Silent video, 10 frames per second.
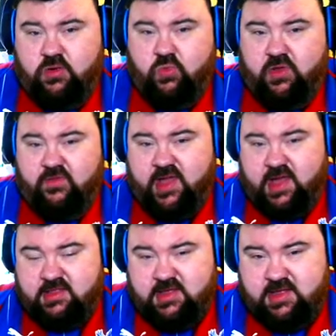when
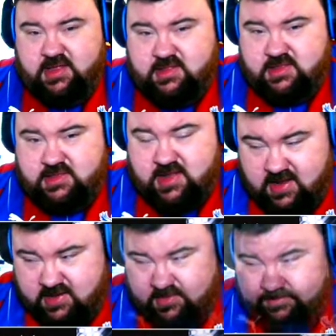that is
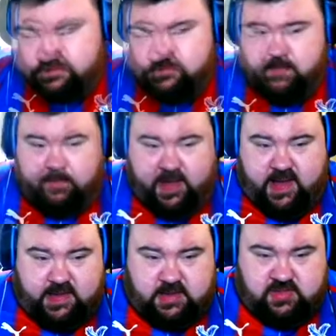done. We're
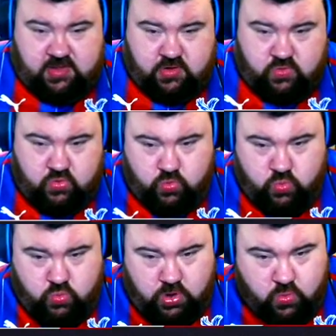back. So
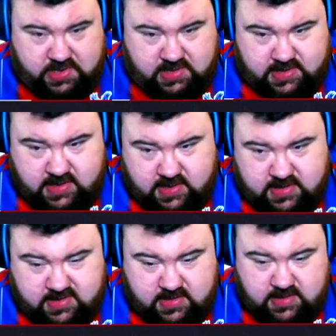what we
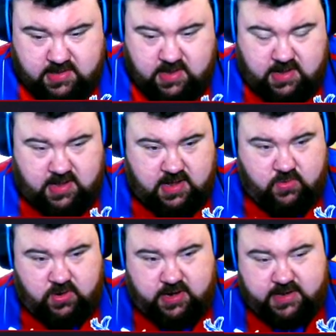did, uh,
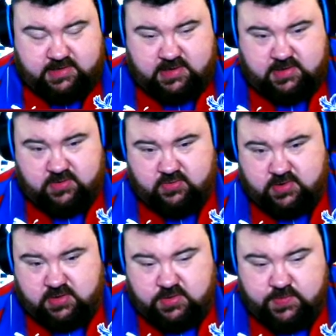what I did,
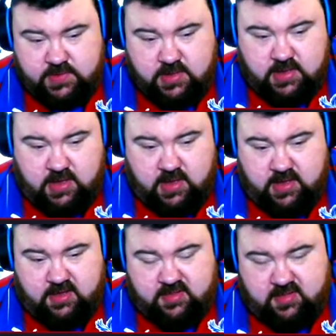sorry,
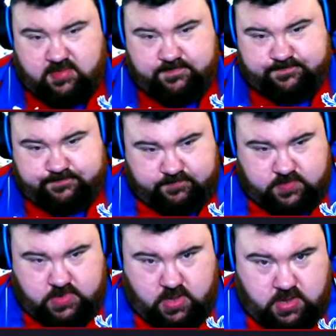is
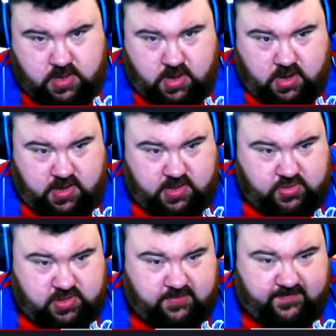I
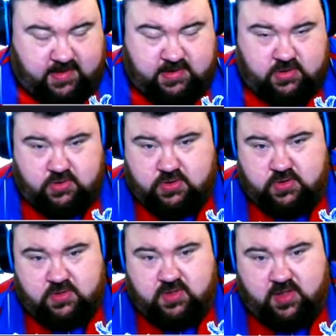actually found that you
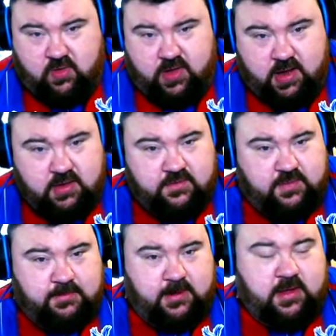couldn't sell any of
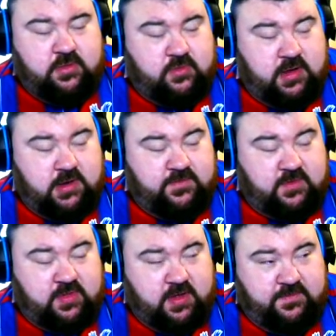the players or any of the
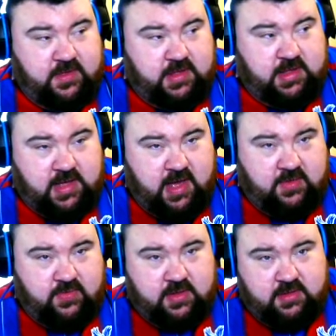stuff that you get
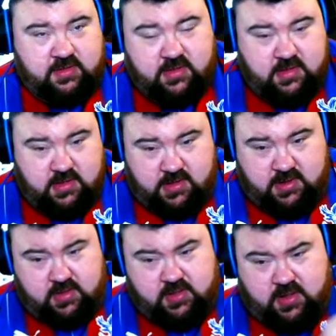in these
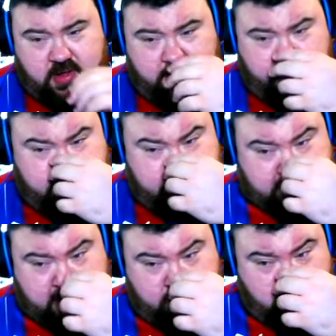starter packs
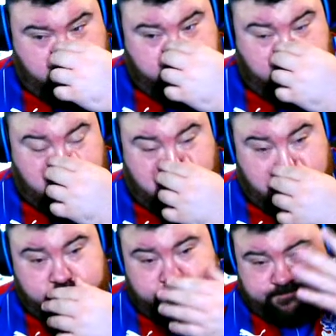anymore. So